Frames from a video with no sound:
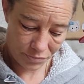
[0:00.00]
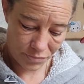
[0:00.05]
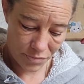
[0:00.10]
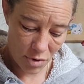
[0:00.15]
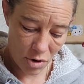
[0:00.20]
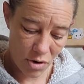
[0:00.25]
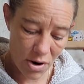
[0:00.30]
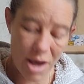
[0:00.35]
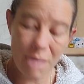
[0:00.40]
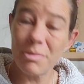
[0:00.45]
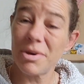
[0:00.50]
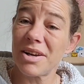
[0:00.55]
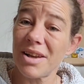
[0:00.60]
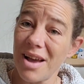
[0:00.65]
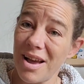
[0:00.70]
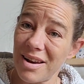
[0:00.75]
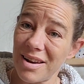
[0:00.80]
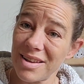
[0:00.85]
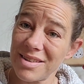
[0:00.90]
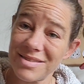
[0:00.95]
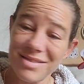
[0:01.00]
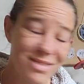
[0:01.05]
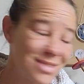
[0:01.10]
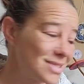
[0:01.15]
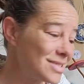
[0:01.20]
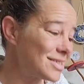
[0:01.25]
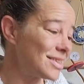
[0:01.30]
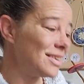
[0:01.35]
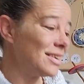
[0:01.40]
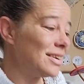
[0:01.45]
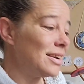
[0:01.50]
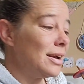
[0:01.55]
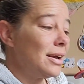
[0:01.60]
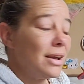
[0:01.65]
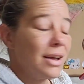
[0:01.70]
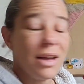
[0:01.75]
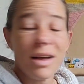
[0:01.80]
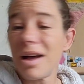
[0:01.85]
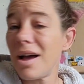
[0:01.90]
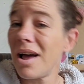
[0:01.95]
All right, my darlings.
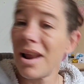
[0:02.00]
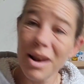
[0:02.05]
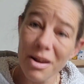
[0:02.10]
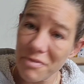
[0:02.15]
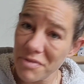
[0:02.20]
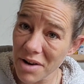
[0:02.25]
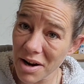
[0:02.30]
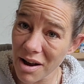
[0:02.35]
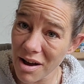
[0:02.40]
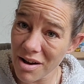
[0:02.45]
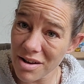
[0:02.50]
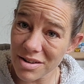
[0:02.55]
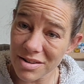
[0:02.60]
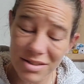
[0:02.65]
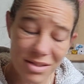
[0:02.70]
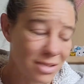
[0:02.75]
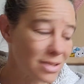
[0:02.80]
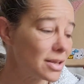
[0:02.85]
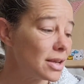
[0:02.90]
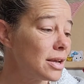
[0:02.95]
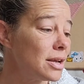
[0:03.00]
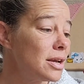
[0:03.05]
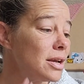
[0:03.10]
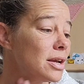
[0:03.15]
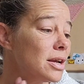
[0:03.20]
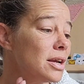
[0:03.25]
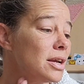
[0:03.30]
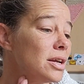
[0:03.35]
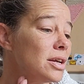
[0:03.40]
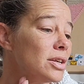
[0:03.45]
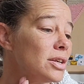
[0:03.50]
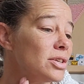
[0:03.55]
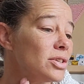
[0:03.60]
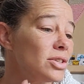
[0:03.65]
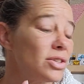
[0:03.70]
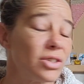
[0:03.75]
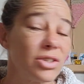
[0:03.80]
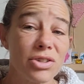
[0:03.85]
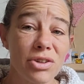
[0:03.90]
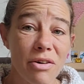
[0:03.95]
I love you lots.
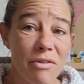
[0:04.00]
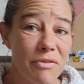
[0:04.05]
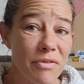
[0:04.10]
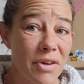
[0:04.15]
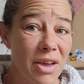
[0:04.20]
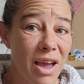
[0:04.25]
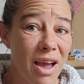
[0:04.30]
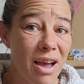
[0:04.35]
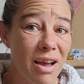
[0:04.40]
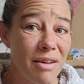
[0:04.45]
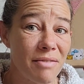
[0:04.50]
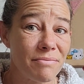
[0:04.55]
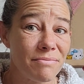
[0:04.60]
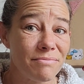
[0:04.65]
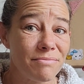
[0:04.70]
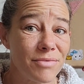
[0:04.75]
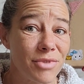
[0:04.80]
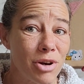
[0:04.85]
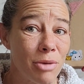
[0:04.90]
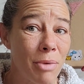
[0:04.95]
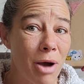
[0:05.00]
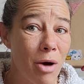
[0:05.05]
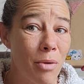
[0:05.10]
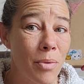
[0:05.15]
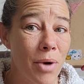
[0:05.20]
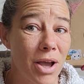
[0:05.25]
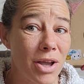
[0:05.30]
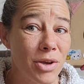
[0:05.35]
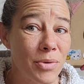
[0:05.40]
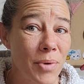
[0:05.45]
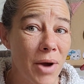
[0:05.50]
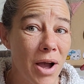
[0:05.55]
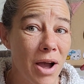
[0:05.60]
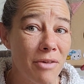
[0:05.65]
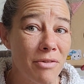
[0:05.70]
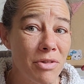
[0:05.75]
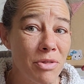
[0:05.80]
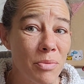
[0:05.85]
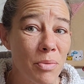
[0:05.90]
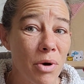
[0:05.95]
Don't forget, no matter where you are
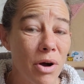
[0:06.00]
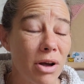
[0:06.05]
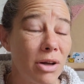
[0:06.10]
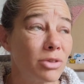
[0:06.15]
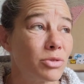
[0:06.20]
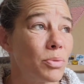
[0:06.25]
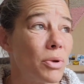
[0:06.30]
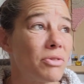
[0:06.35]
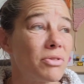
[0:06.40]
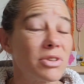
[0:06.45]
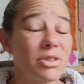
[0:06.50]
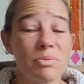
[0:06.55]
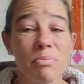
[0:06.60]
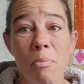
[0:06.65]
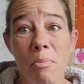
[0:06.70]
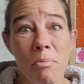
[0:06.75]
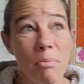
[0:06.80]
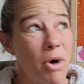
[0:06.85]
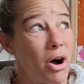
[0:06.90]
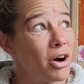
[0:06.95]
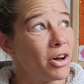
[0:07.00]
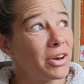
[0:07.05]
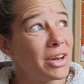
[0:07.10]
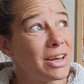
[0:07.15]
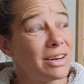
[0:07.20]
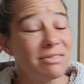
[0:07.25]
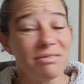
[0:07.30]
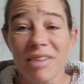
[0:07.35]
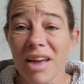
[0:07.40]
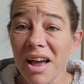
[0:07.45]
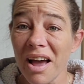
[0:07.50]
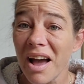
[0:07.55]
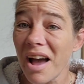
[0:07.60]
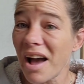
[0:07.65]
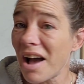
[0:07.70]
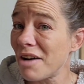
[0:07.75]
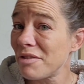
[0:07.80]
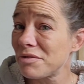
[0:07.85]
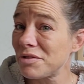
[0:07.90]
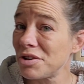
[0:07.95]
in the world, whether it's morning,
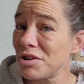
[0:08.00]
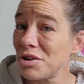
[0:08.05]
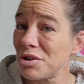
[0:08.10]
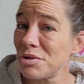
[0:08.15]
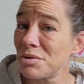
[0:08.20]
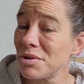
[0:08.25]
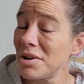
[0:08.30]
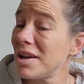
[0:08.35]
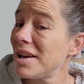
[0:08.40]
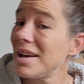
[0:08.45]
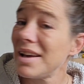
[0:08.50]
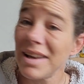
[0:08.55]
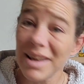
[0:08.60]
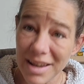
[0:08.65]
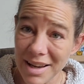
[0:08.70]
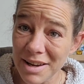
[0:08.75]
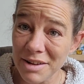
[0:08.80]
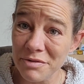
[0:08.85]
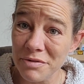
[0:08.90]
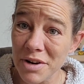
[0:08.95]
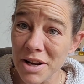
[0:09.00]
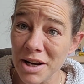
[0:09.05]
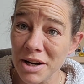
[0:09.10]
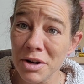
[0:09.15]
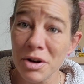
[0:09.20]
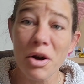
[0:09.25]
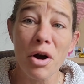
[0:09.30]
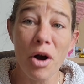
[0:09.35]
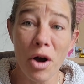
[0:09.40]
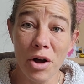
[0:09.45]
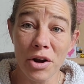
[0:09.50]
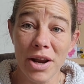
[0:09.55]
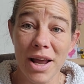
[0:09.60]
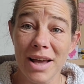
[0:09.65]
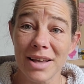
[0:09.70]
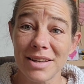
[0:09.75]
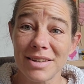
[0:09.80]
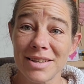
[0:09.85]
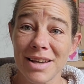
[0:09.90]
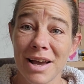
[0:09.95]
afternoon, evening, or
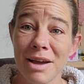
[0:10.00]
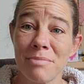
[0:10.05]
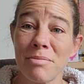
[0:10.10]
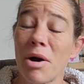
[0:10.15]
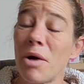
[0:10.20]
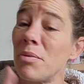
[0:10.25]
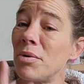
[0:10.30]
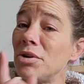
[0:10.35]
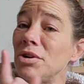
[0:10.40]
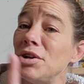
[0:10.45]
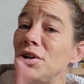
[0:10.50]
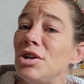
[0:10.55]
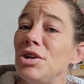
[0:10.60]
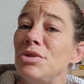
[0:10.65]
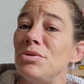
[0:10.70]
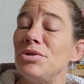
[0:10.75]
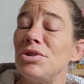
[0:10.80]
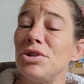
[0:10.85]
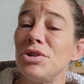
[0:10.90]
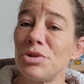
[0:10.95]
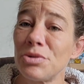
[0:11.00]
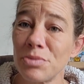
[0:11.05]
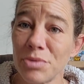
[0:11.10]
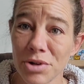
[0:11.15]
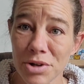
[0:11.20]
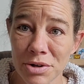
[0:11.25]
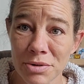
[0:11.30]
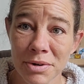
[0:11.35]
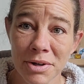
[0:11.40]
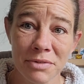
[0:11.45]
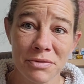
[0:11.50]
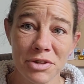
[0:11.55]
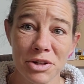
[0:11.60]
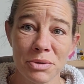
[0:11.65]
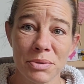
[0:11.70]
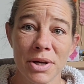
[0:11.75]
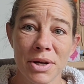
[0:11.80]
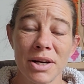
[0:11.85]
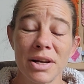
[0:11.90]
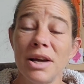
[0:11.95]
night time, I want you to do what you love
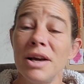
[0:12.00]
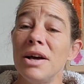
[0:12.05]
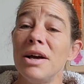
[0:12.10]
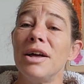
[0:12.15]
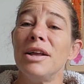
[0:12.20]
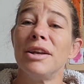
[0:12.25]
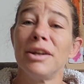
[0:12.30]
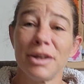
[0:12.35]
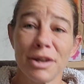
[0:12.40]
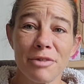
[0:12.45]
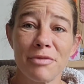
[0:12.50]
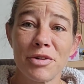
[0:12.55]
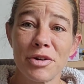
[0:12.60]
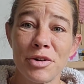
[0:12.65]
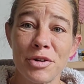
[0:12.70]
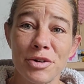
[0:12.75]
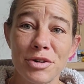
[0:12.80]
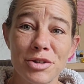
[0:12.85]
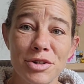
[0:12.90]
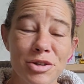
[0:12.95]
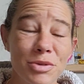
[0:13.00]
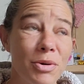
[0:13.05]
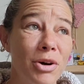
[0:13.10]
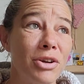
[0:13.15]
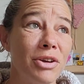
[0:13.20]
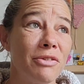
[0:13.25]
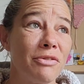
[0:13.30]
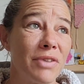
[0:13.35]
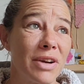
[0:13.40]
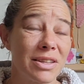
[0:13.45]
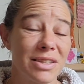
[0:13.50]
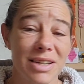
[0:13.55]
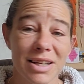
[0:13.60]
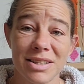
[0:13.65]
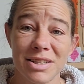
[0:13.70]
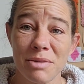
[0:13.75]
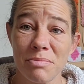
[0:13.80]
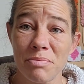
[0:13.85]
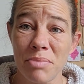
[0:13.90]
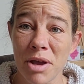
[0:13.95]
doing. Love and hugs to all you
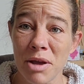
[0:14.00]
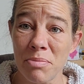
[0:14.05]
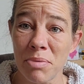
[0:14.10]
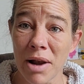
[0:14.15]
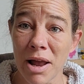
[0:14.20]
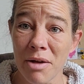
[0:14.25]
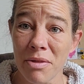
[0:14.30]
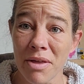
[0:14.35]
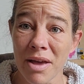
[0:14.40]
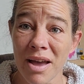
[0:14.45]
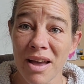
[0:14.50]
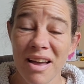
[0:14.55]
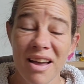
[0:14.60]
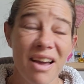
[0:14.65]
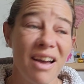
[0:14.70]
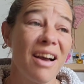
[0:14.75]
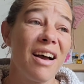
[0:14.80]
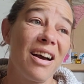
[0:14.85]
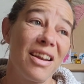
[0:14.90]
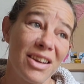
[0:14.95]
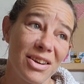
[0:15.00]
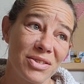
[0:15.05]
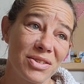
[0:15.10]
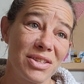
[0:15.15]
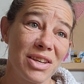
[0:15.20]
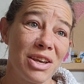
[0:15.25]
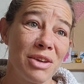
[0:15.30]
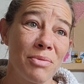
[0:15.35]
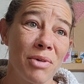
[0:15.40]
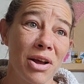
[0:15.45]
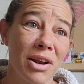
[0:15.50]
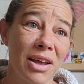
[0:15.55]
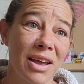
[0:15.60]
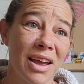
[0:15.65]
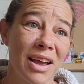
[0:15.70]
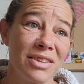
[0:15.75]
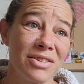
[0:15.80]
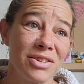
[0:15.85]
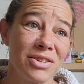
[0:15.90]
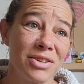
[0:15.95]
fantastic people out there, and I'll see you all
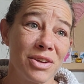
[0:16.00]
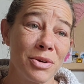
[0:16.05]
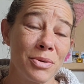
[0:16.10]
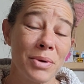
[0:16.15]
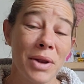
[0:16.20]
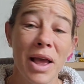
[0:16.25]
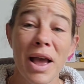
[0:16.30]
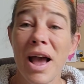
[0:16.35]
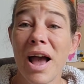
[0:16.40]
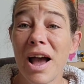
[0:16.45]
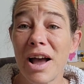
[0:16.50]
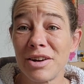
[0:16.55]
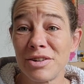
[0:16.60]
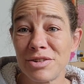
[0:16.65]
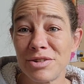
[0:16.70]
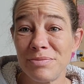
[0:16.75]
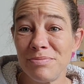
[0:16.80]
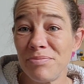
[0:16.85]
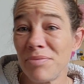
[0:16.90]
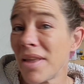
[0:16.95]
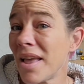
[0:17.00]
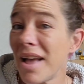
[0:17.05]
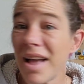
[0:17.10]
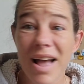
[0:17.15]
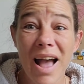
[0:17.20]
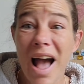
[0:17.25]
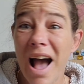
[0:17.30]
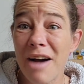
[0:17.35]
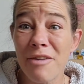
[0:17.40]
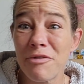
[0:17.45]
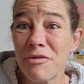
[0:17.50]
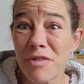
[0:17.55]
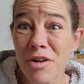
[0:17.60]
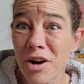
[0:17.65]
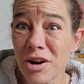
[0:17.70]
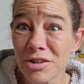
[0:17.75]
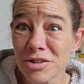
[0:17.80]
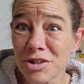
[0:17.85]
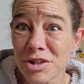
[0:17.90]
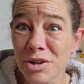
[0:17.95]
again soon. And I've
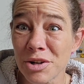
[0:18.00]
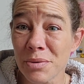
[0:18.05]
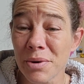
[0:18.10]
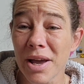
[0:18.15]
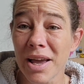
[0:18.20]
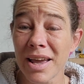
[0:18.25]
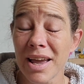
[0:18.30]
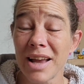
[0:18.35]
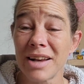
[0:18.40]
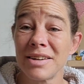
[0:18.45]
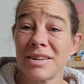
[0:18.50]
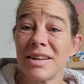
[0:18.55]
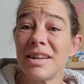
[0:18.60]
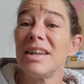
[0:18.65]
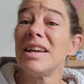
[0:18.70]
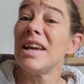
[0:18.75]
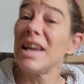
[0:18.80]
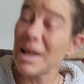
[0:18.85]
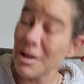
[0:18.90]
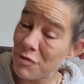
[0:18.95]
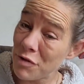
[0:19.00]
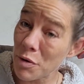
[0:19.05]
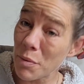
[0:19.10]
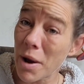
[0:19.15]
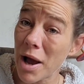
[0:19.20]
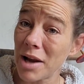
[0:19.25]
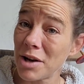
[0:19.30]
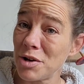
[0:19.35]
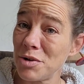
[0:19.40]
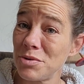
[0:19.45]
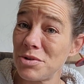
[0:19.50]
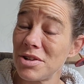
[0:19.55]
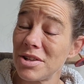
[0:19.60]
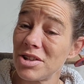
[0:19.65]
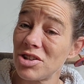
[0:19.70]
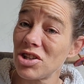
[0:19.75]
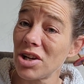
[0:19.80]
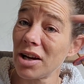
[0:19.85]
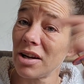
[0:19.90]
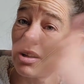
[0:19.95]
forgotten to do it again. If you are new to the
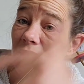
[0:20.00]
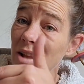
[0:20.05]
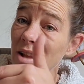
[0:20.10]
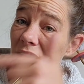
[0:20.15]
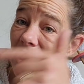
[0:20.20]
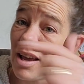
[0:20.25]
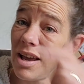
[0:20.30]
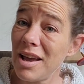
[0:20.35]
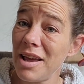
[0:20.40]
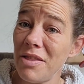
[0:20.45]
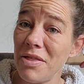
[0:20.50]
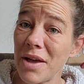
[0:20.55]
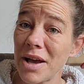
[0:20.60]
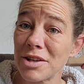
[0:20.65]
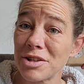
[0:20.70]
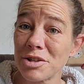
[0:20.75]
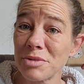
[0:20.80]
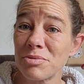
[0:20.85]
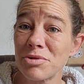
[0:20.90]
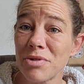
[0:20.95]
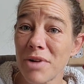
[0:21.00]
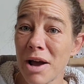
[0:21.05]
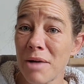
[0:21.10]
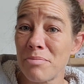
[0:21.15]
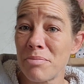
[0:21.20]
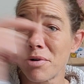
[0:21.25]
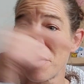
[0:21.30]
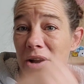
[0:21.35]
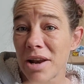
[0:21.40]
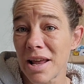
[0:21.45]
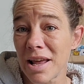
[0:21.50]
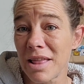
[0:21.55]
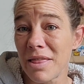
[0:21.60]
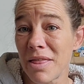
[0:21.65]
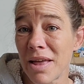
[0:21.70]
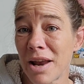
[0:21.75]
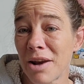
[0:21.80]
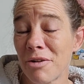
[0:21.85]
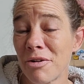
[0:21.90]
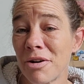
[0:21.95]
channel, hit that subscribe button, hit
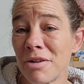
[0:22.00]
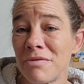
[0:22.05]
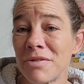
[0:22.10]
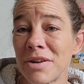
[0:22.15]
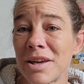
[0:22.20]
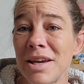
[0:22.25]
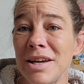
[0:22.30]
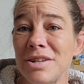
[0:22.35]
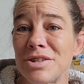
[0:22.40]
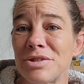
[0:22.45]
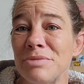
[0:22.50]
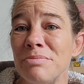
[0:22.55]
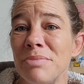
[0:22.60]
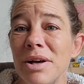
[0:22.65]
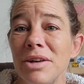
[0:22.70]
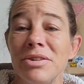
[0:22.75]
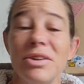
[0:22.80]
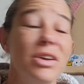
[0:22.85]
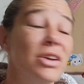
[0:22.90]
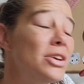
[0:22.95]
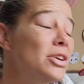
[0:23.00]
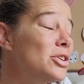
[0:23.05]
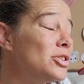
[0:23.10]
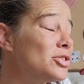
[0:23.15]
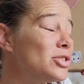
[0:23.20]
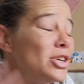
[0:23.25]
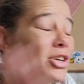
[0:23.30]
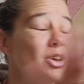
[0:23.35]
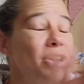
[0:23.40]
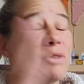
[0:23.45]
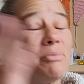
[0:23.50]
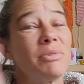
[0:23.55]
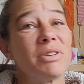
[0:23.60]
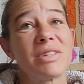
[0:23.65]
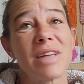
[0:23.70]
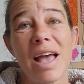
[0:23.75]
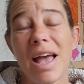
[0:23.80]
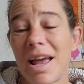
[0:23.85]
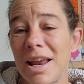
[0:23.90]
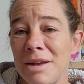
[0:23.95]
that notification bell so you don't
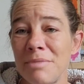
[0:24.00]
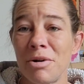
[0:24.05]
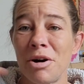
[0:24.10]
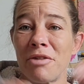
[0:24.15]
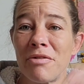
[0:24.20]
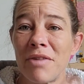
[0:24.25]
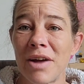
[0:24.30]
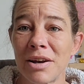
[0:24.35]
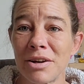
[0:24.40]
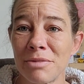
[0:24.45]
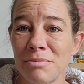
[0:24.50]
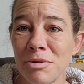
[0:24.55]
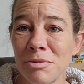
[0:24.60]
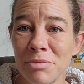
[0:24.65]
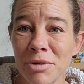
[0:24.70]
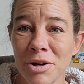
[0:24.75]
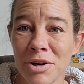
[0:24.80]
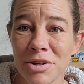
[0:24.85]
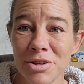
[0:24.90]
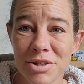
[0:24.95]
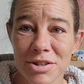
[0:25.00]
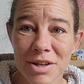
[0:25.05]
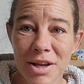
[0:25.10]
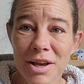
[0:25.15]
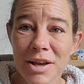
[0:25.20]
miss any more random uploads.